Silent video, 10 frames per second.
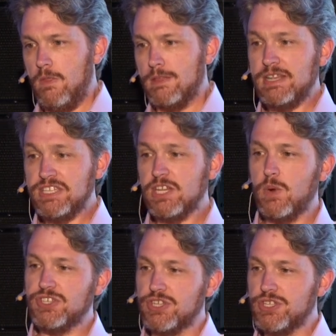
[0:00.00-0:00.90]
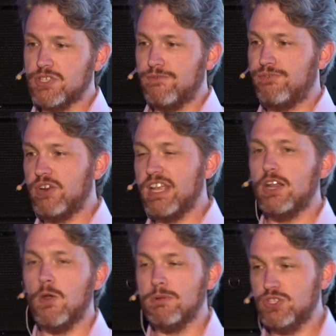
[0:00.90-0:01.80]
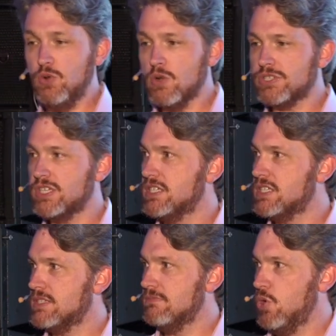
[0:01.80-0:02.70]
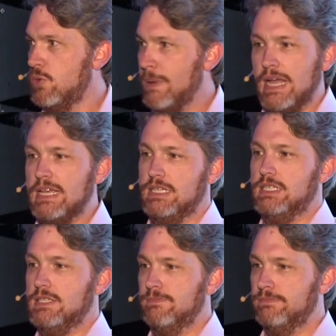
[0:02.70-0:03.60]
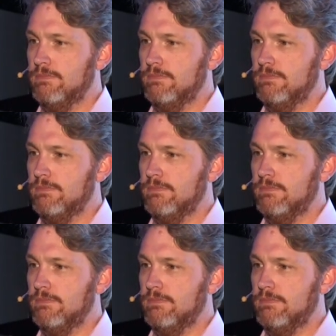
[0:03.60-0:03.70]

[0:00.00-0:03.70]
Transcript: The messy questions of free and open source is who pays?